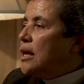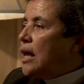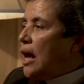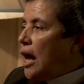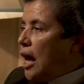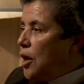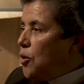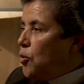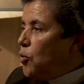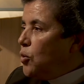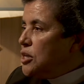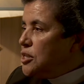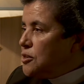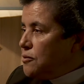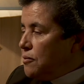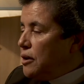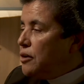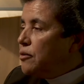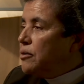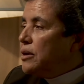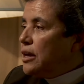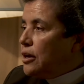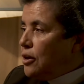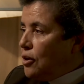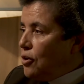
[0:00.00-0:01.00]
I was
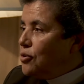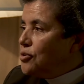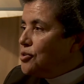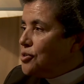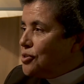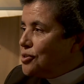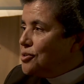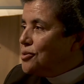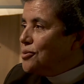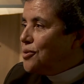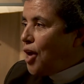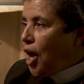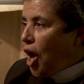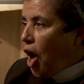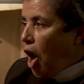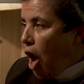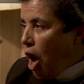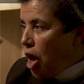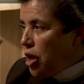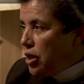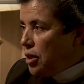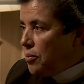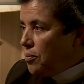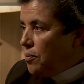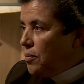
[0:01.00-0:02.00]
very close to
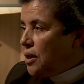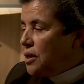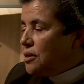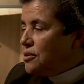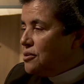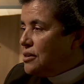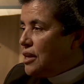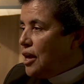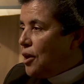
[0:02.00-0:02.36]
God because